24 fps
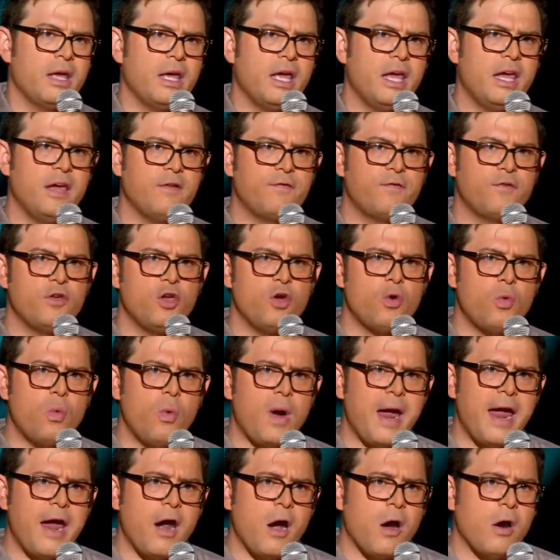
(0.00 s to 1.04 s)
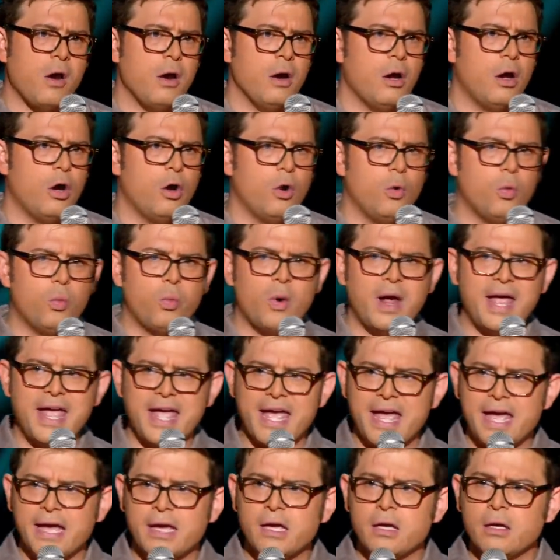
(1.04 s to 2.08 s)
If you wear a
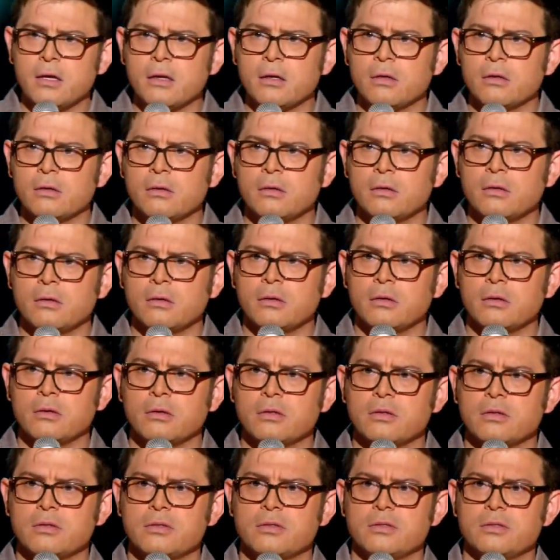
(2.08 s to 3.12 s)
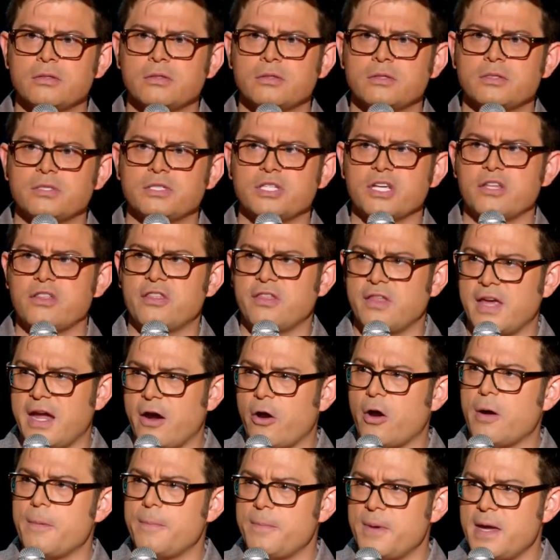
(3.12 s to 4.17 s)
wig to
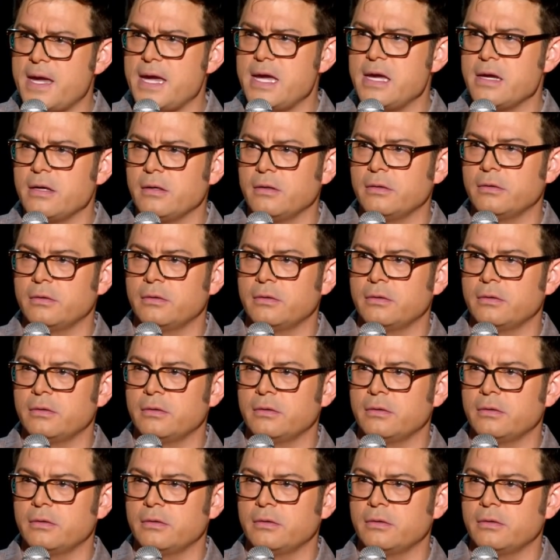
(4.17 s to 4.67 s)
therapy,